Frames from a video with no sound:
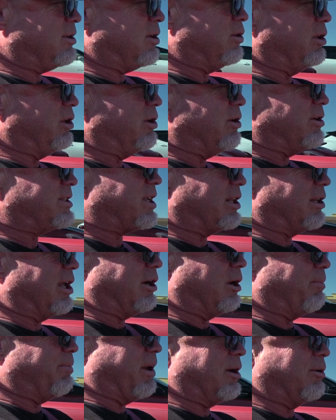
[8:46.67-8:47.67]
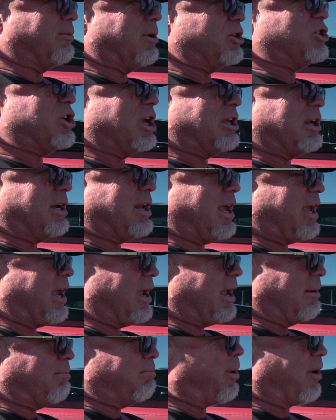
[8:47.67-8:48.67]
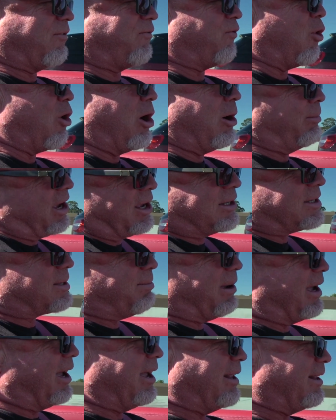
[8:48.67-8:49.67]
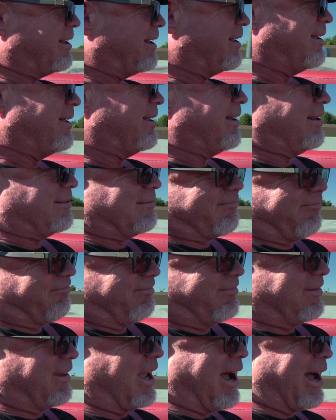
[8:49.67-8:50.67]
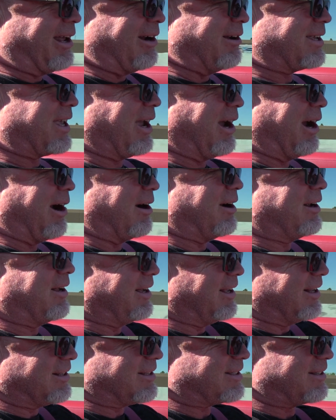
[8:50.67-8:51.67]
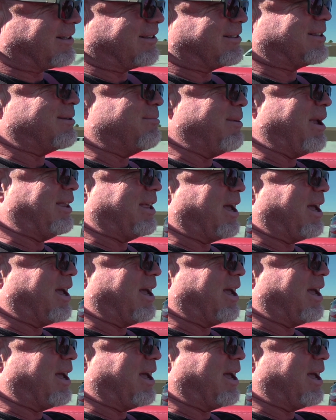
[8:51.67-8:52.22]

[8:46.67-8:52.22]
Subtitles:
you lose a little bit of rigidity and performance, but I don't care. To me,